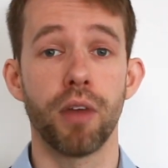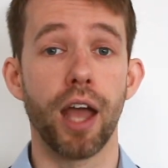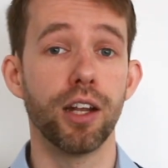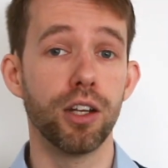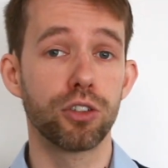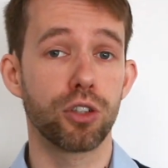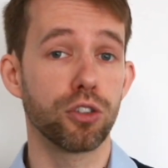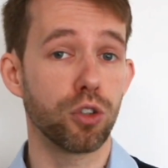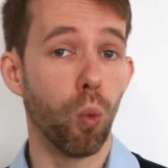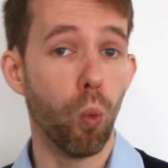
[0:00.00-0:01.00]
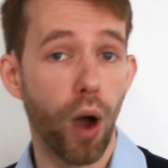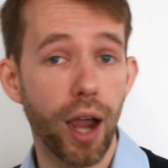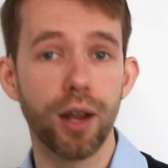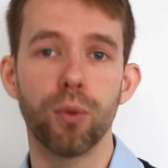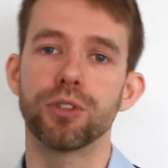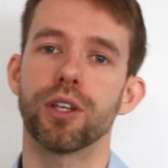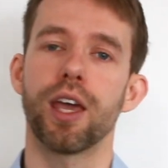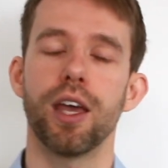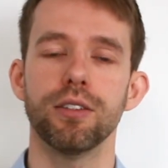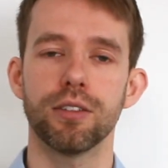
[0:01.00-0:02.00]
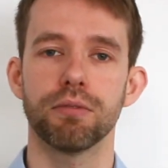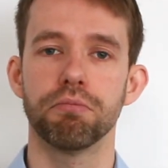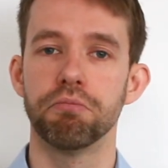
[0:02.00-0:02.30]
and then discuss why that was the case.